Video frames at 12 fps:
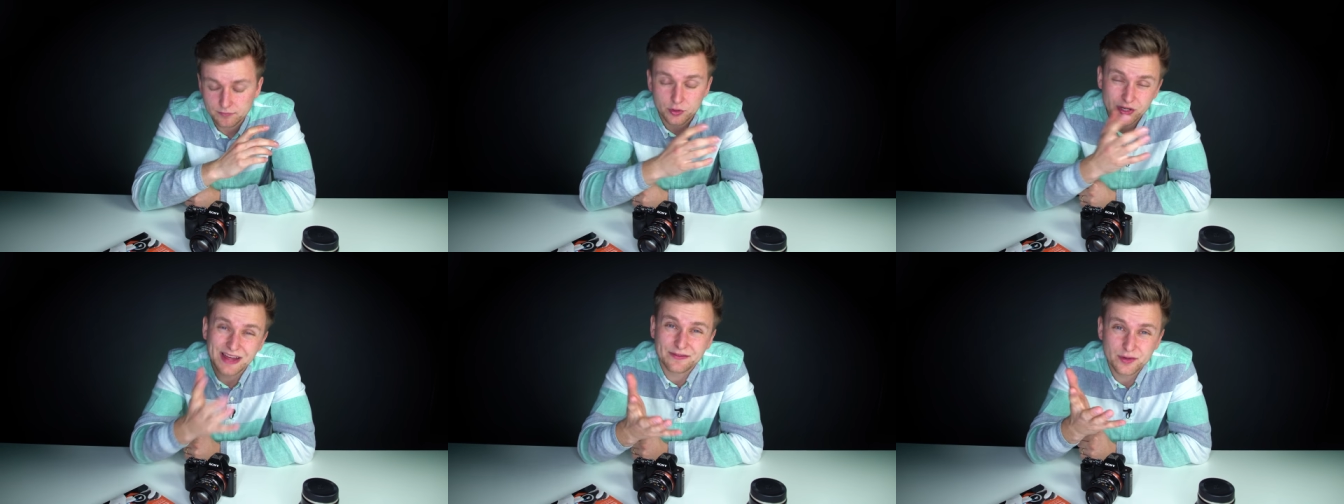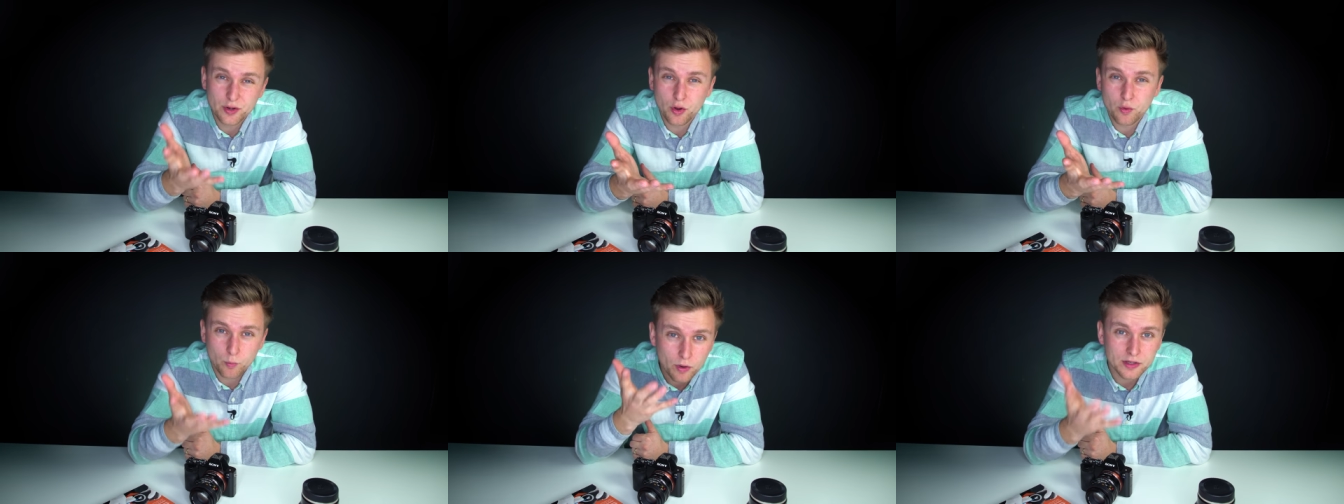you have to
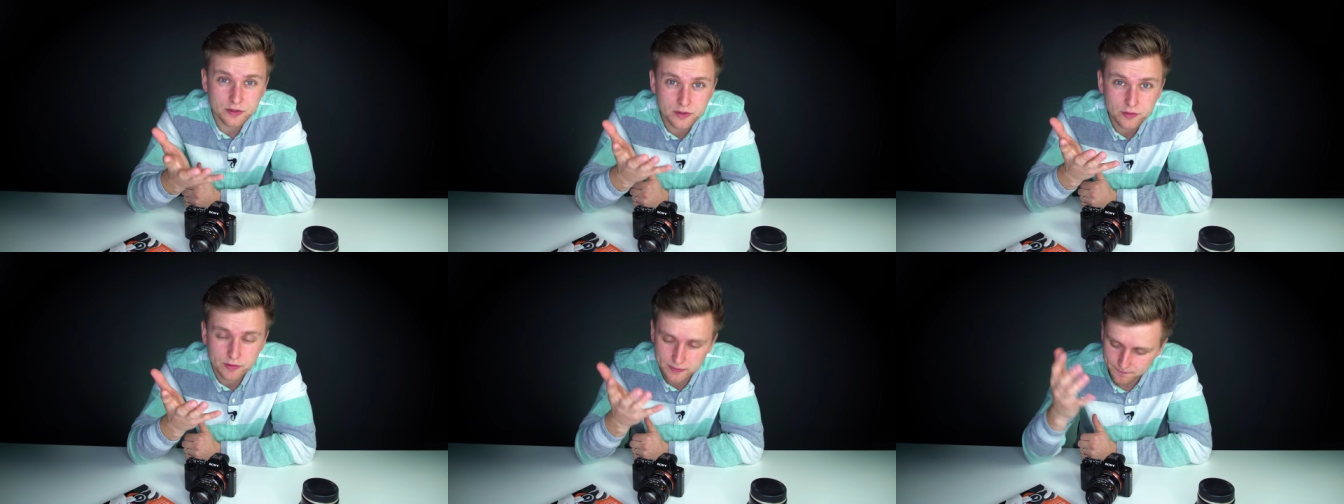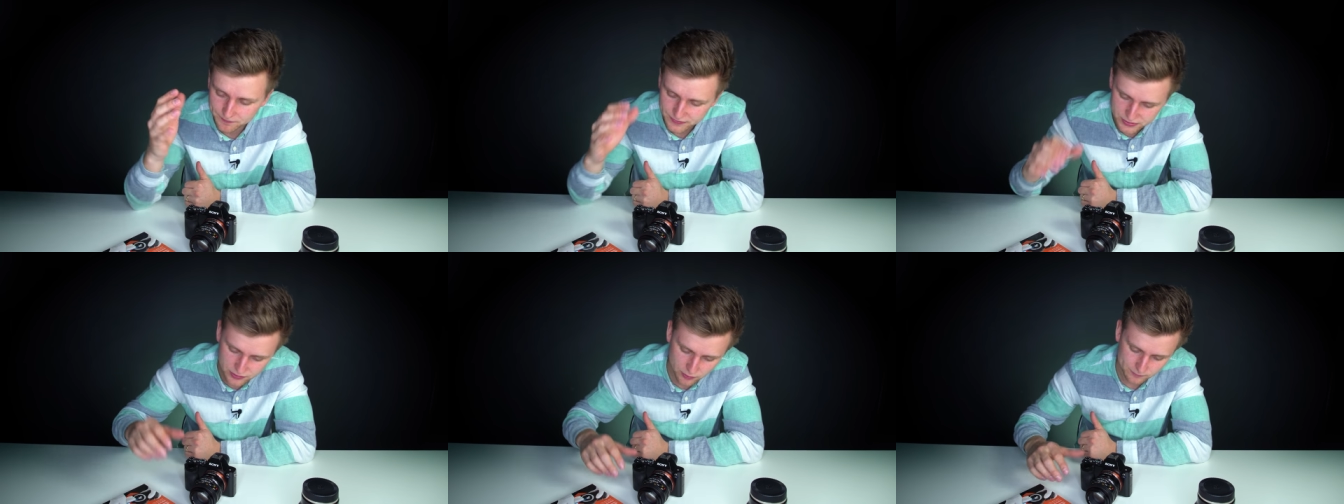know what you're doing.
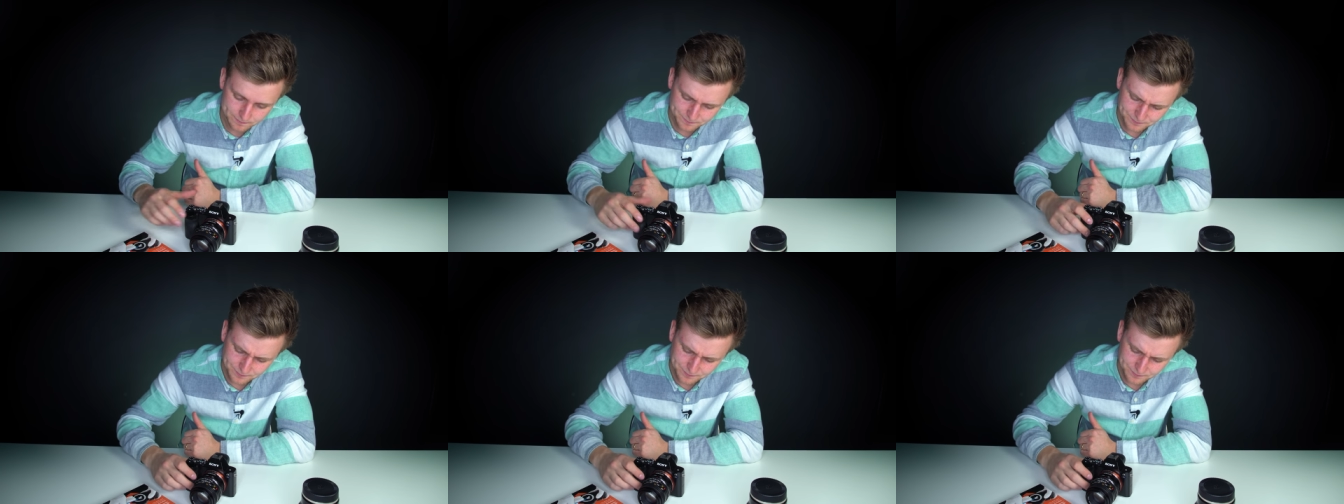So